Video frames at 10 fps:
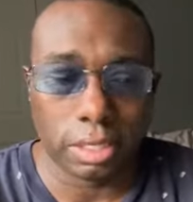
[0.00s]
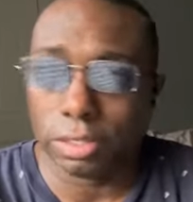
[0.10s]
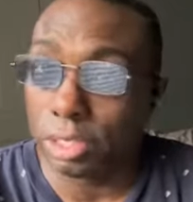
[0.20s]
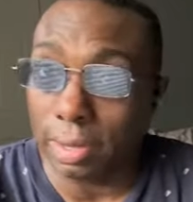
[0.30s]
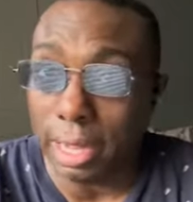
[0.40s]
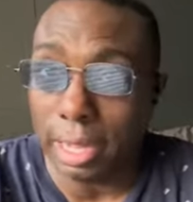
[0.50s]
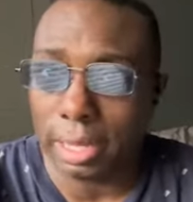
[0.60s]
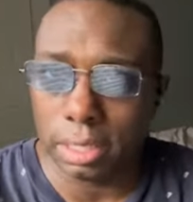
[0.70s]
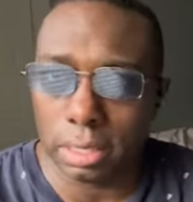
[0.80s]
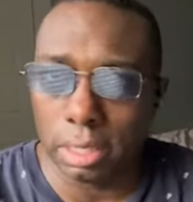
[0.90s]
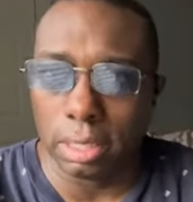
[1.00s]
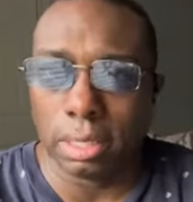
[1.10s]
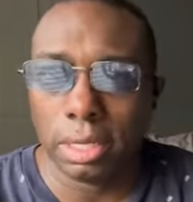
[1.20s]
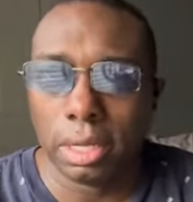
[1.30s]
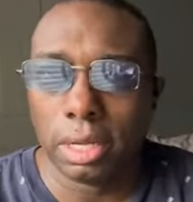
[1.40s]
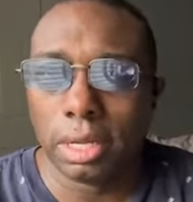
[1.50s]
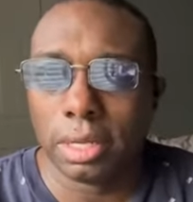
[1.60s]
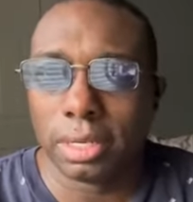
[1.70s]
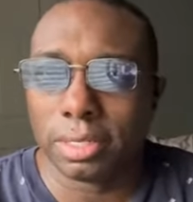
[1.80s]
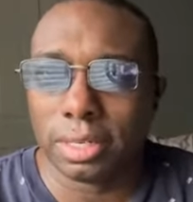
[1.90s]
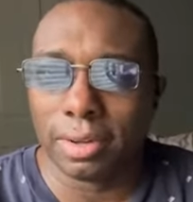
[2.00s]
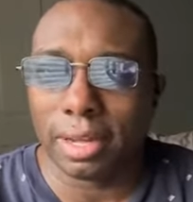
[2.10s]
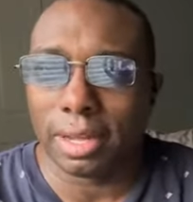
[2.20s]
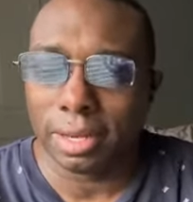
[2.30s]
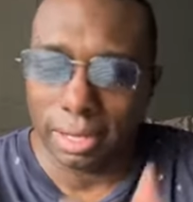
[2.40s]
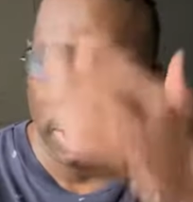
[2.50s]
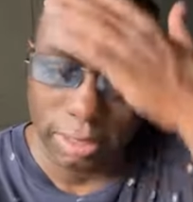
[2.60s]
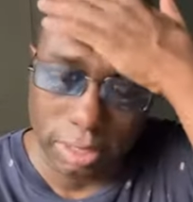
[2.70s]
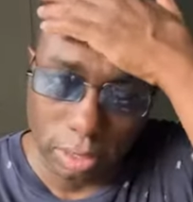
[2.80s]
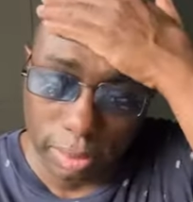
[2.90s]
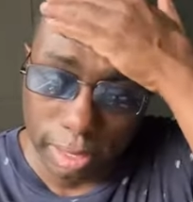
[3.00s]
still hot. You're still hot. And so